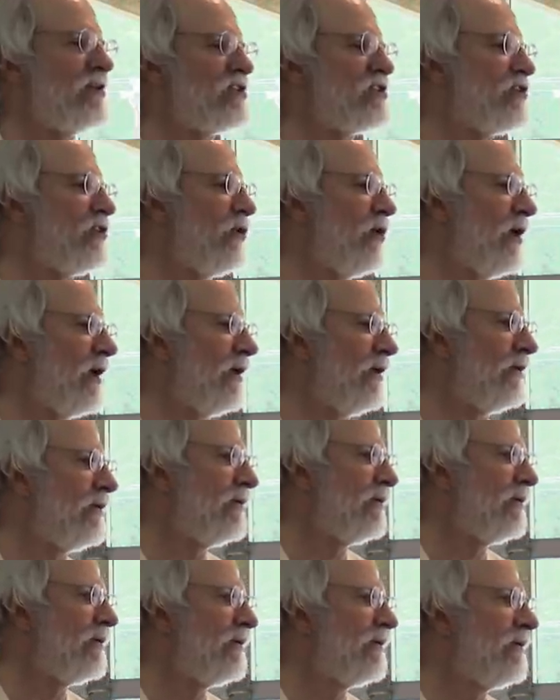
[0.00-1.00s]
your soil
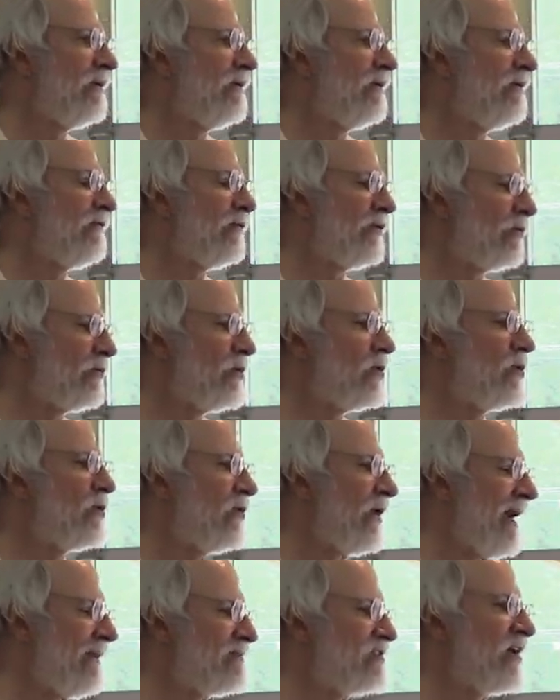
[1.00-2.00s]
for root
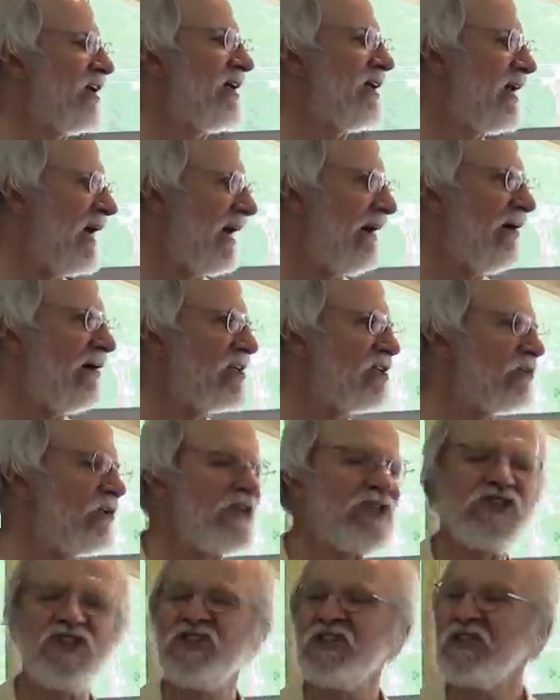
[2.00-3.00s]
crops like carrots,
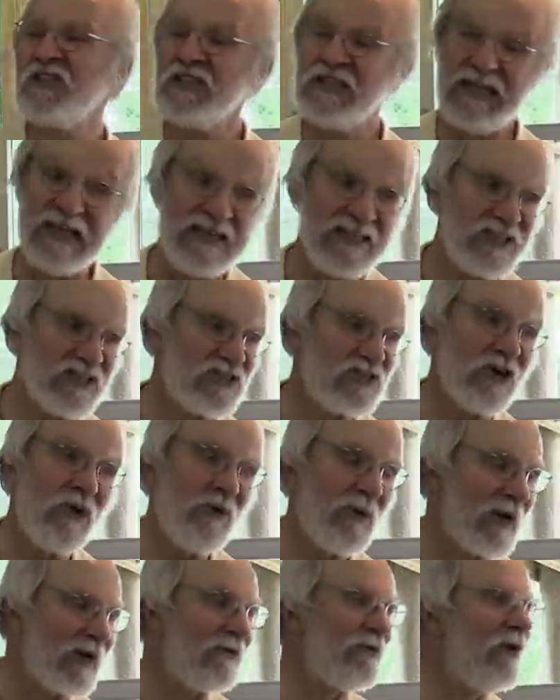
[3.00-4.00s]
which they just don't
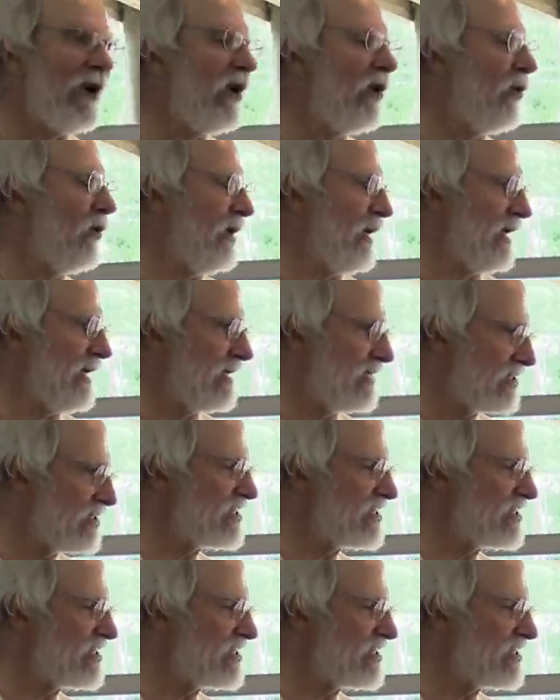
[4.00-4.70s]
want to grow in